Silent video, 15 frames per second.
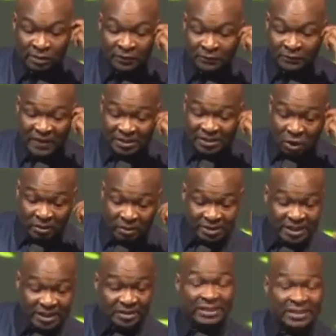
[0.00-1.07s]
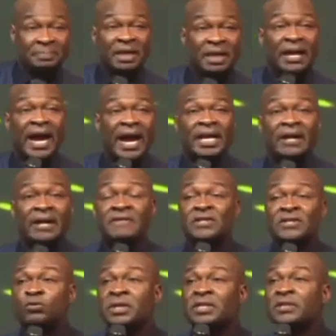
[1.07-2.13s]
First Corinthians chapter 9 and
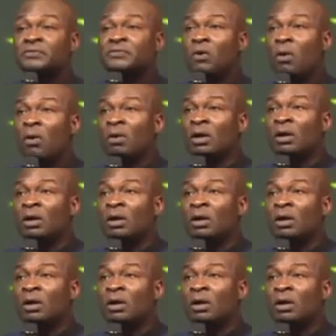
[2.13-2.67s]
verse 24.